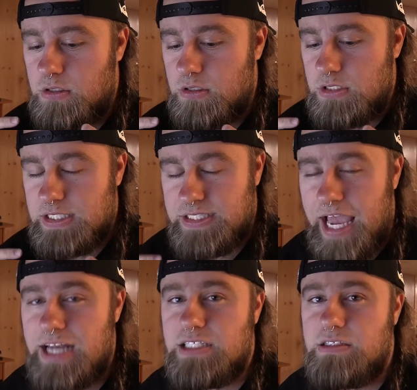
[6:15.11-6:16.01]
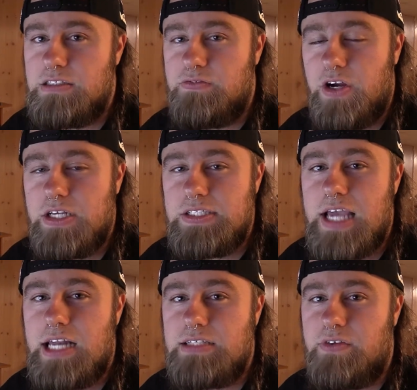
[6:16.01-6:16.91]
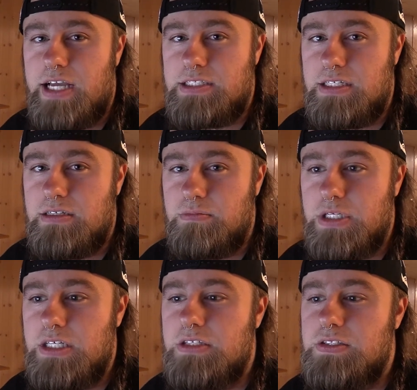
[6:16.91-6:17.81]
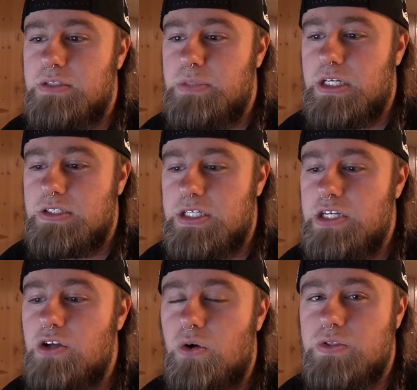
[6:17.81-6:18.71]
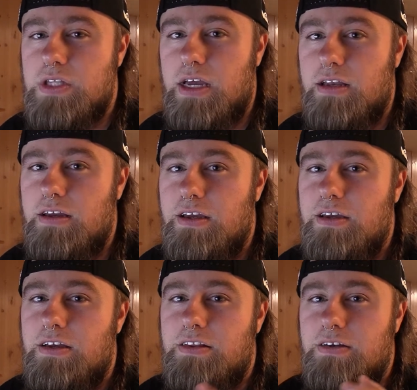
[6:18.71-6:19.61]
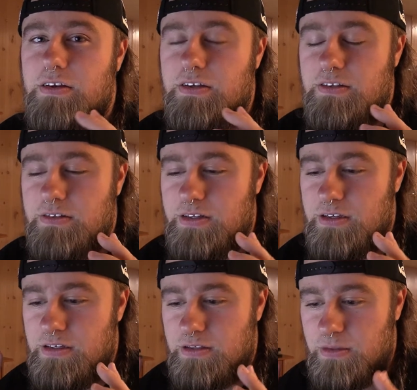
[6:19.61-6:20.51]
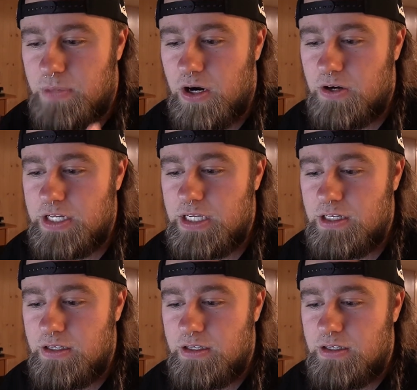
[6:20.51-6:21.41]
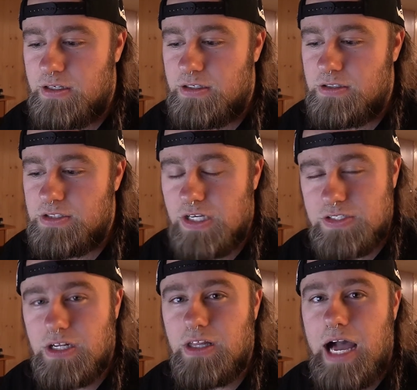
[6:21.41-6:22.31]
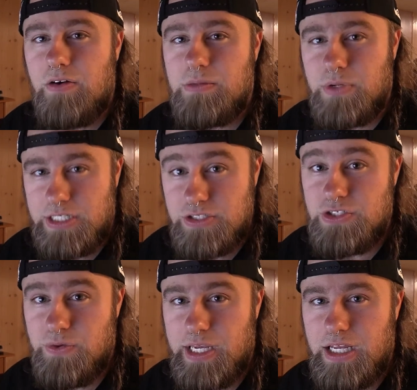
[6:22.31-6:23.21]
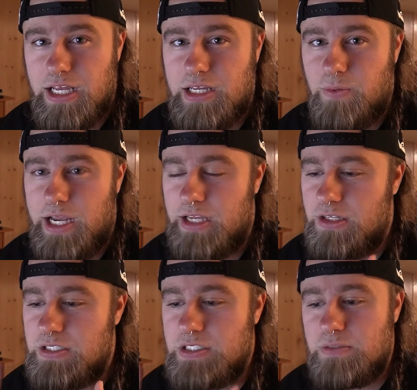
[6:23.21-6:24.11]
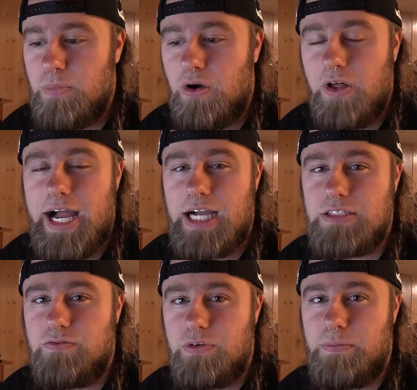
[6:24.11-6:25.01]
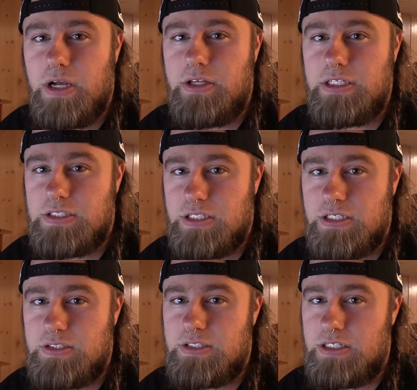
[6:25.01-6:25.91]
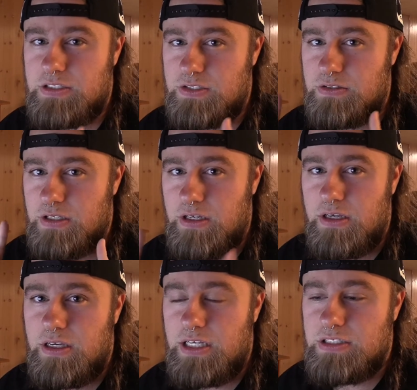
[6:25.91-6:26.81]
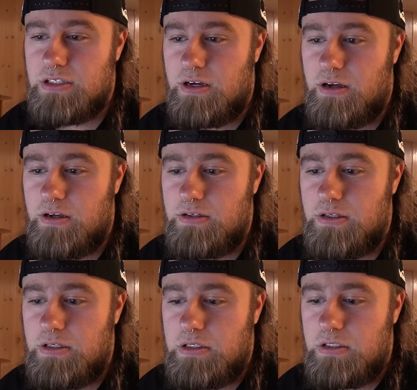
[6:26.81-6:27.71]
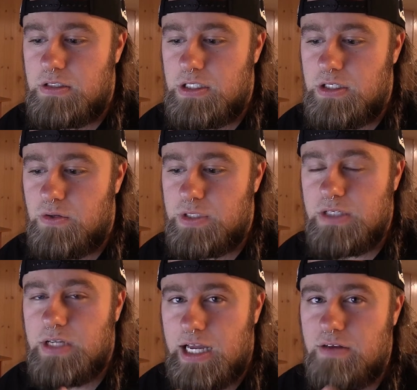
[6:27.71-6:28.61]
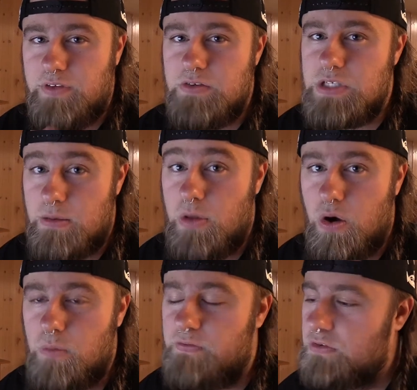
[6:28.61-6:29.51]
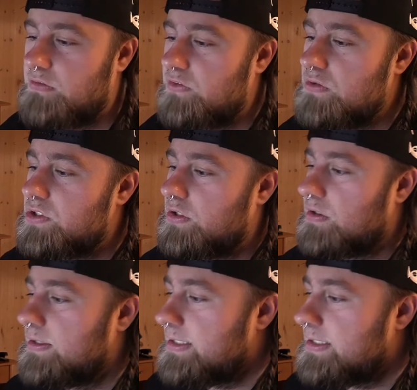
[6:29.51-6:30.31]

very satisfying to him because he knows that the party doesn't allow it, but he's doing it anyway. And this small act of rebelliousness kind of gives him hope for the future.